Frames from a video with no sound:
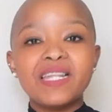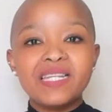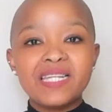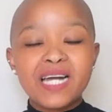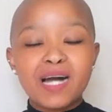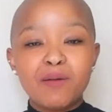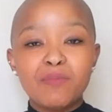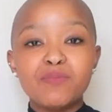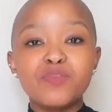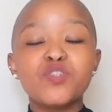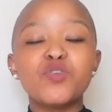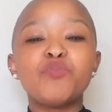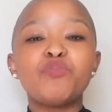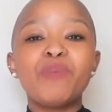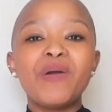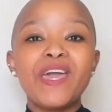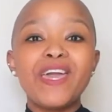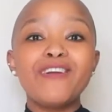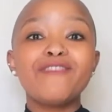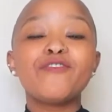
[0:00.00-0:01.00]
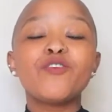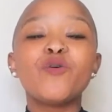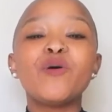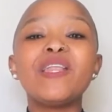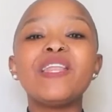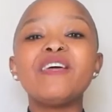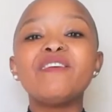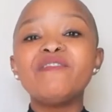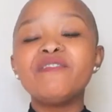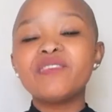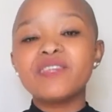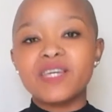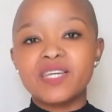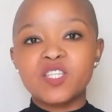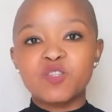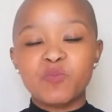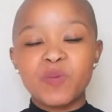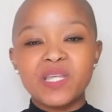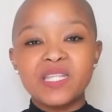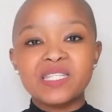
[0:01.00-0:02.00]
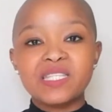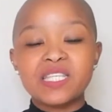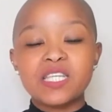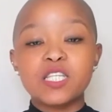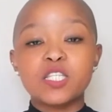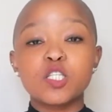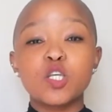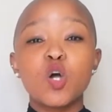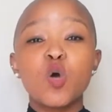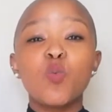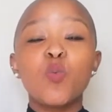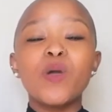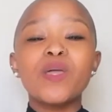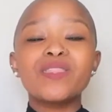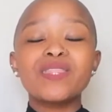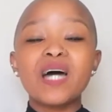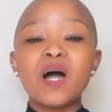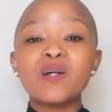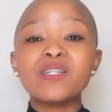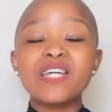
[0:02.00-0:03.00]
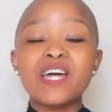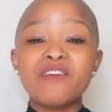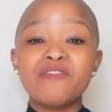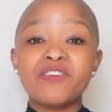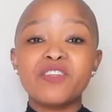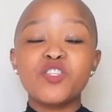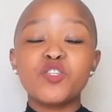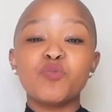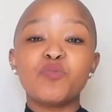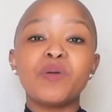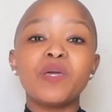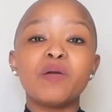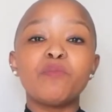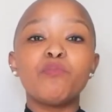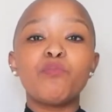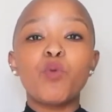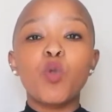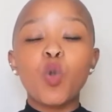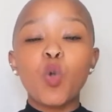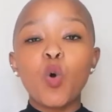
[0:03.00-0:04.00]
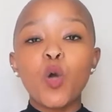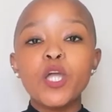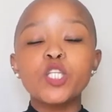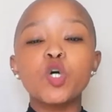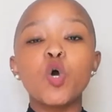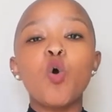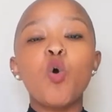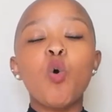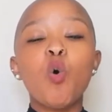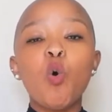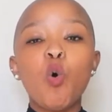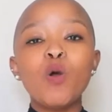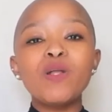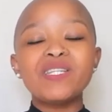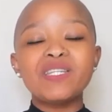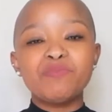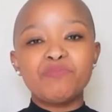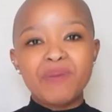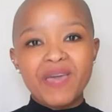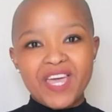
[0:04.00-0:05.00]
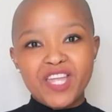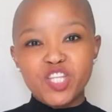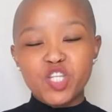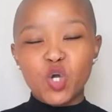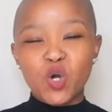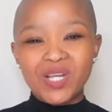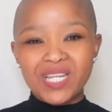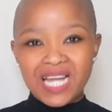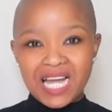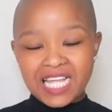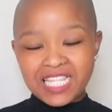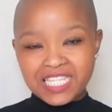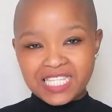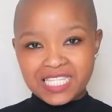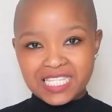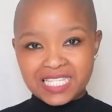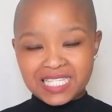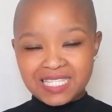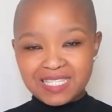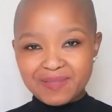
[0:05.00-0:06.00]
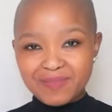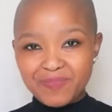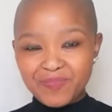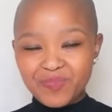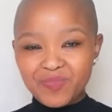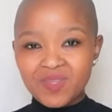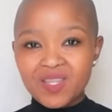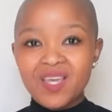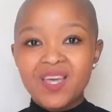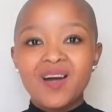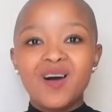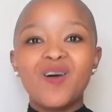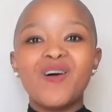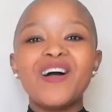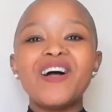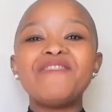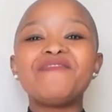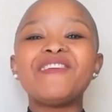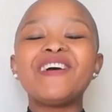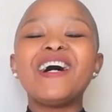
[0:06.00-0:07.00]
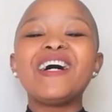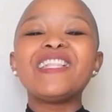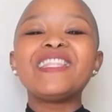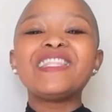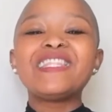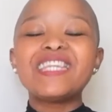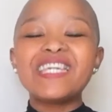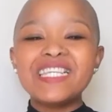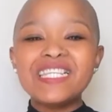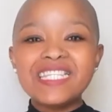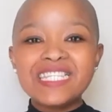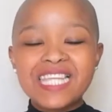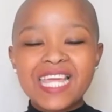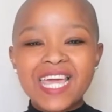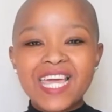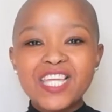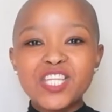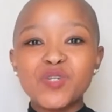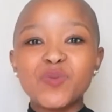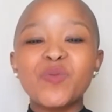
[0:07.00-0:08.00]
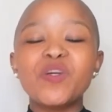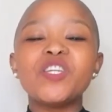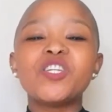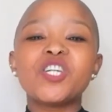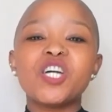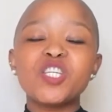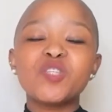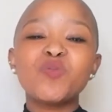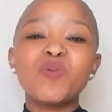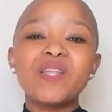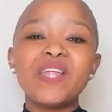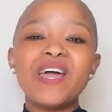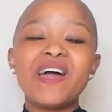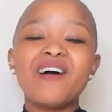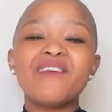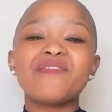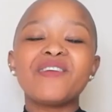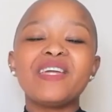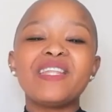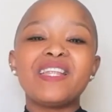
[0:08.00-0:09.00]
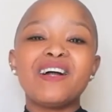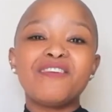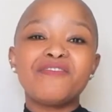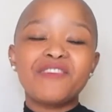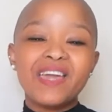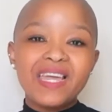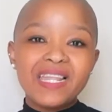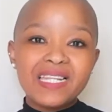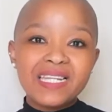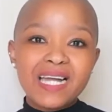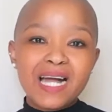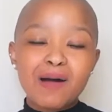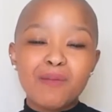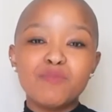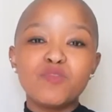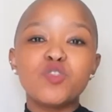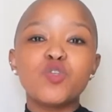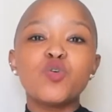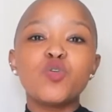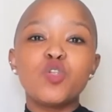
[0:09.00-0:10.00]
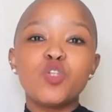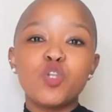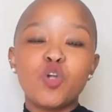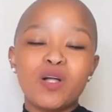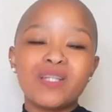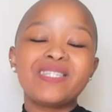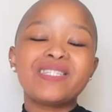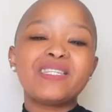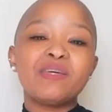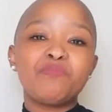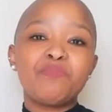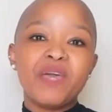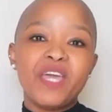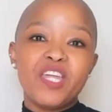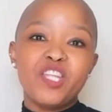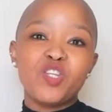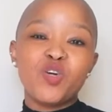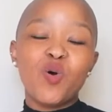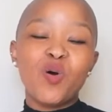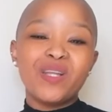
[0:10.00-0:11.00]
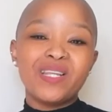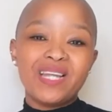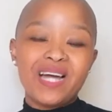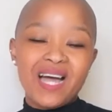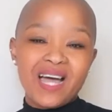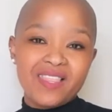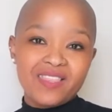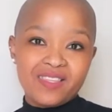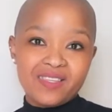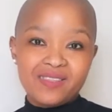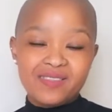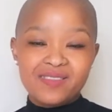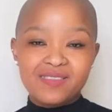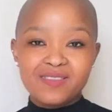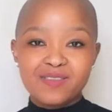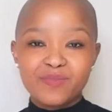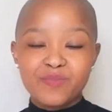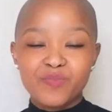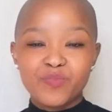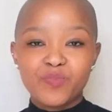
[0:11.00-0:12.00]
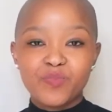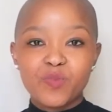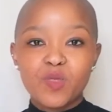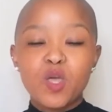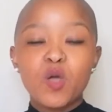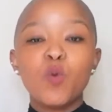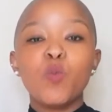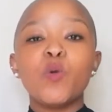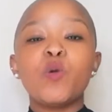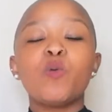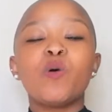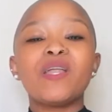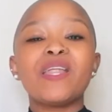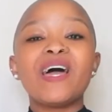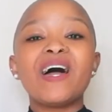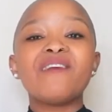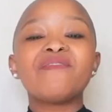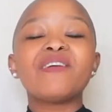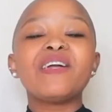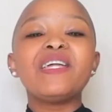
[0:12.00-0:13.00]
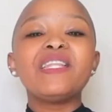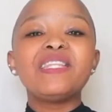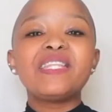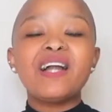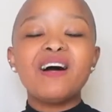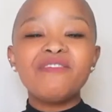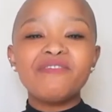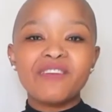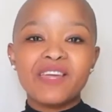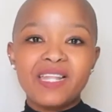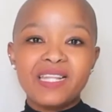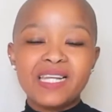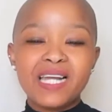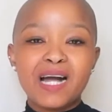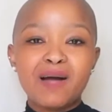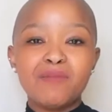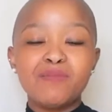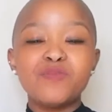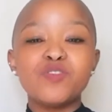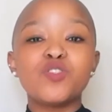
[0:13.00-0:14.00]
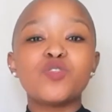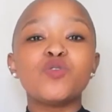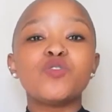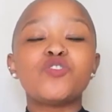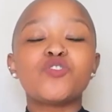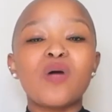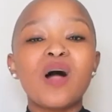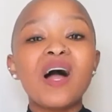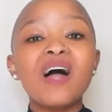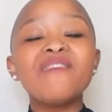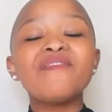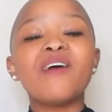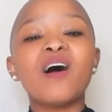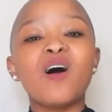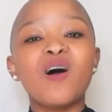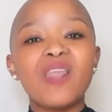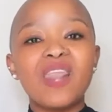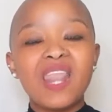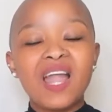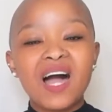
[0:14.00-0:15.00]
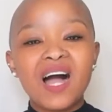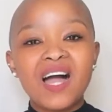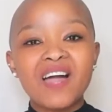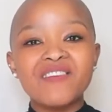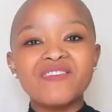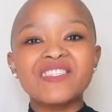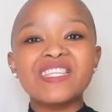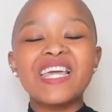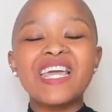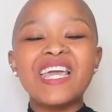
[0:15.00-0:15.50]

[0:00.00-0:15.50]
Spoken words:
income to pay for your living expenses without having to be employed or depend on others. However, at this stage, we just want to have enough income to not depend on others. We want to have enough income to drive our lives